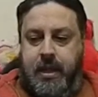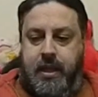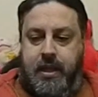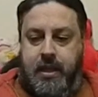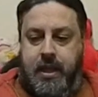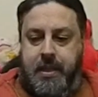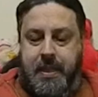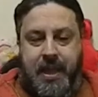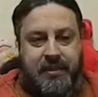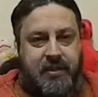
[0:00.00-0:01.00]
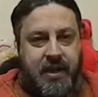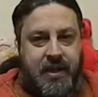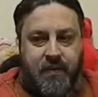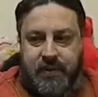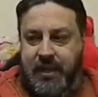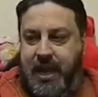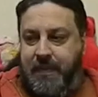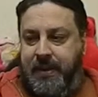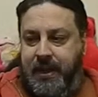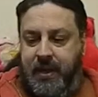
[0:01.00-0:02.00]
uh, and that's kind of what's
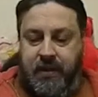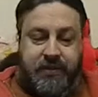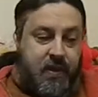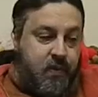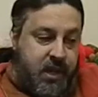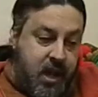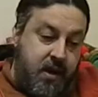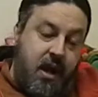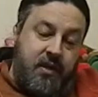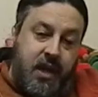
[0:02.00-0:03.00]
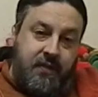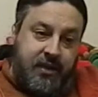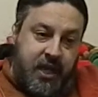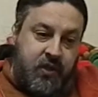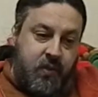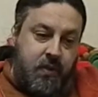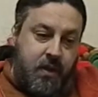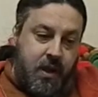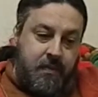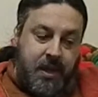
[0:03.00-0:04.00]
happening here. Is that we got knocked off
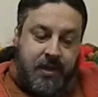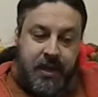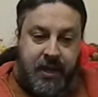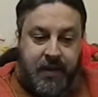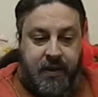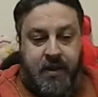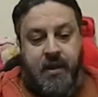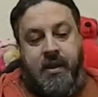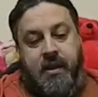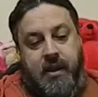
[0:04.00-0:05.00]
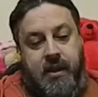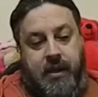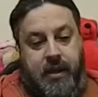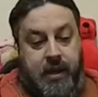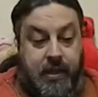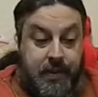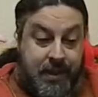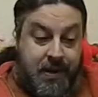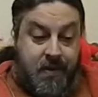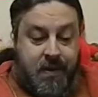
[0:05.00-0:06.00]
schedule on Monday, uh, and
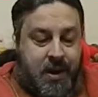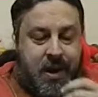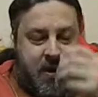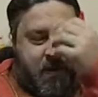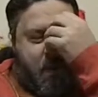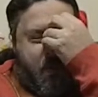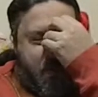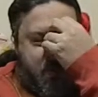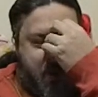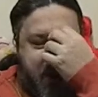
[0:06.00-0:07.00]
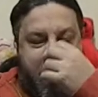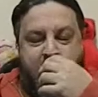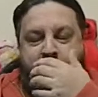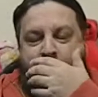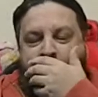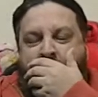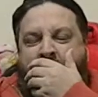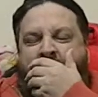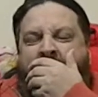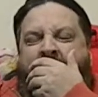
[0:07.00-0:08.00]
now uh, we're trying,
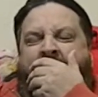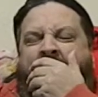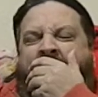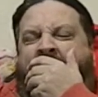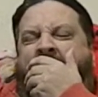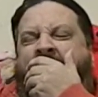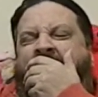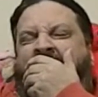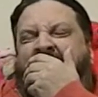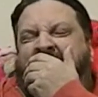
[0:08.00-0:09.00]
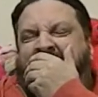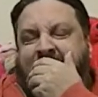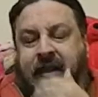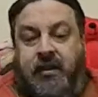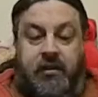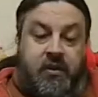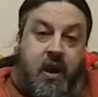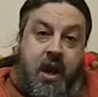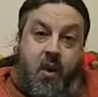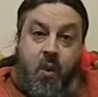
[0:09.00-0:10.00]
oh,
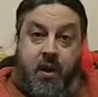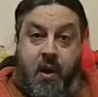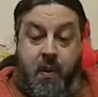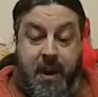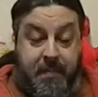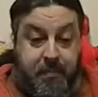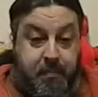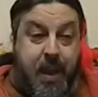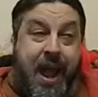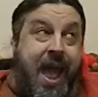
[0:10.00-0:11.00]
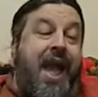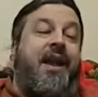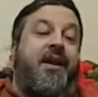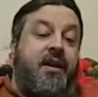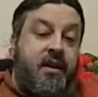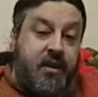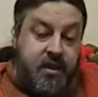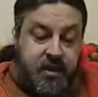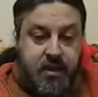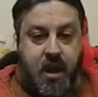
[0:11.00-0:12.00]
trying to work our way back
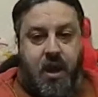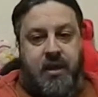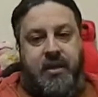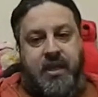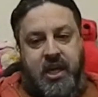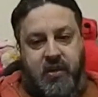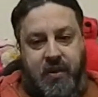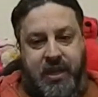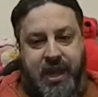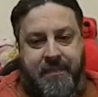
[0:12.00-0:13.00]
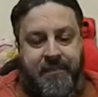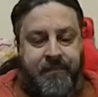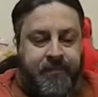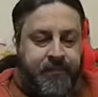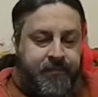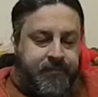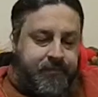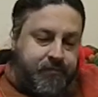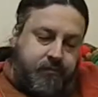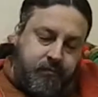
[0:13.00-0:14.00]
onto schedule again.
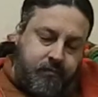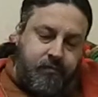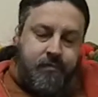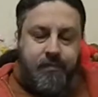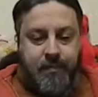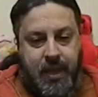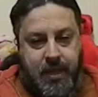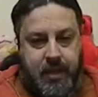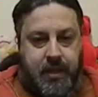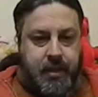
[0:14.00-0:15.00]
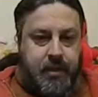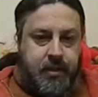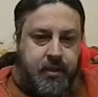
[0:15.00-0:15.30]
Uh,